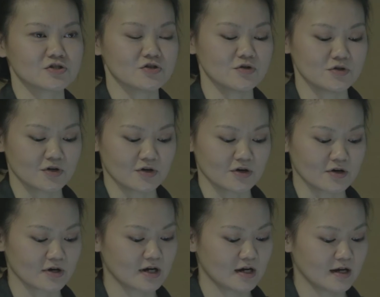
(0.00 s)
to
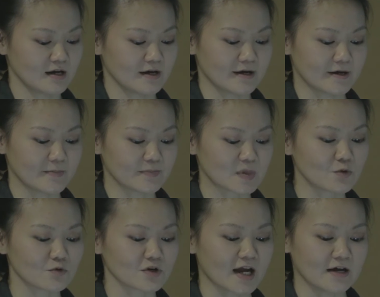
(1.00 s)
your
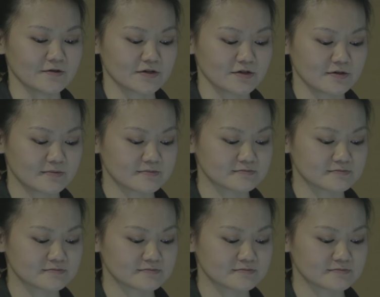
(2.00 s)
Google Calendar.